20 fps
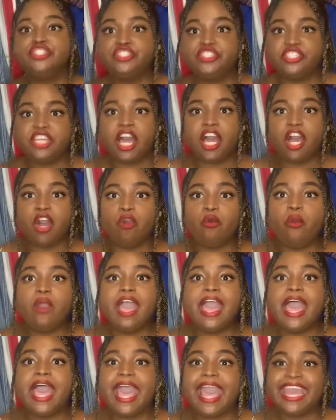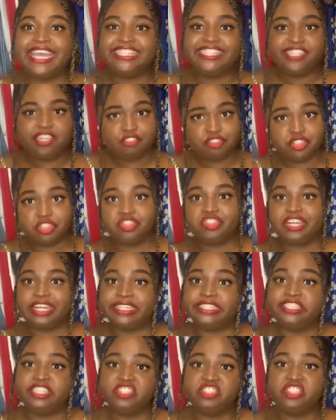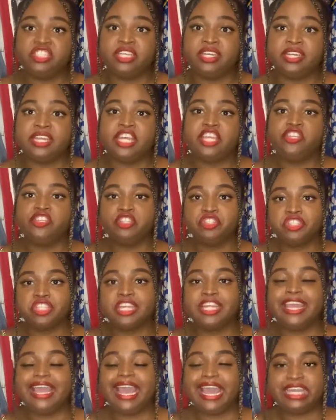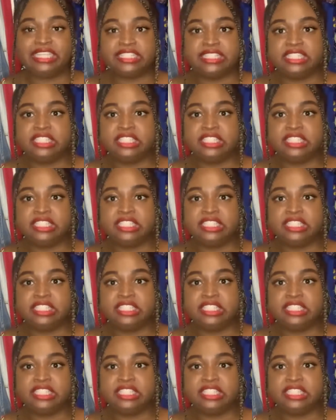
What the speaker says: So a social transition usually has